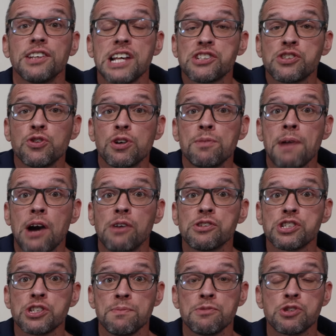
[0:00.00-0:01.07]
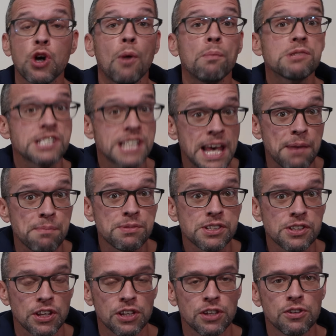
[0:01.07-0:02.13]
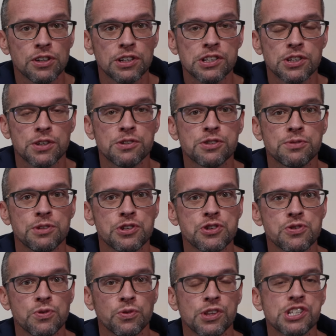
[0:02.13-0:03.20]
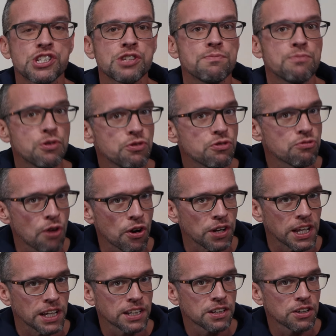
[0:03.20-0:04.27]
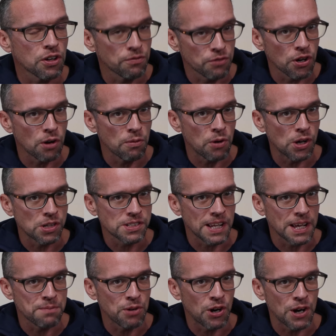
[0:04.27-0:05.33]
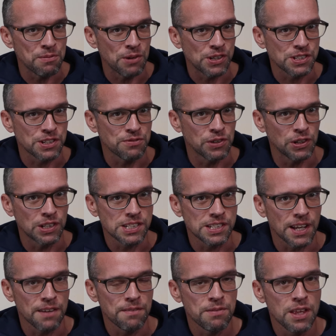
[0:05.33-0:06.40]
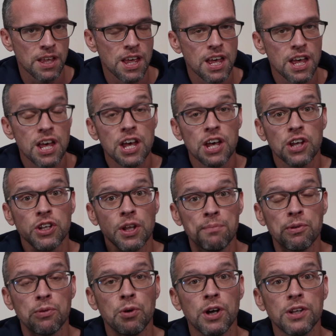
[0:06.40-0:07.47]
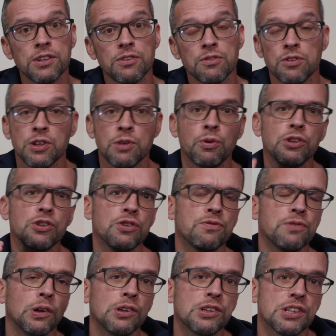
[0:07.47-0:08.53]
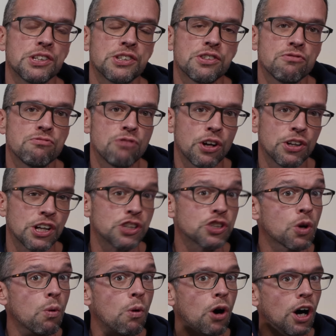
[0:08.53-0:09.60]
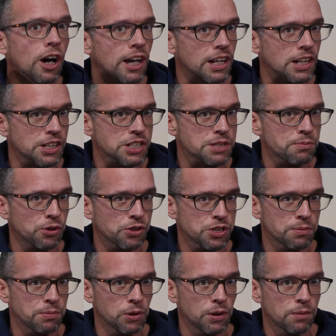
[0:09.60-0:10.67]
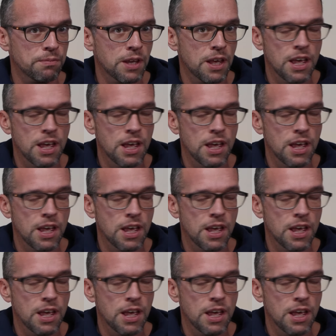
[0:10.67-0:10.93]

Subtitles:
let's talk about some top tips that you can do to ensure the smooth running of your OASE BioMaster filter. Number one, you want your filters to run as quietly as possible.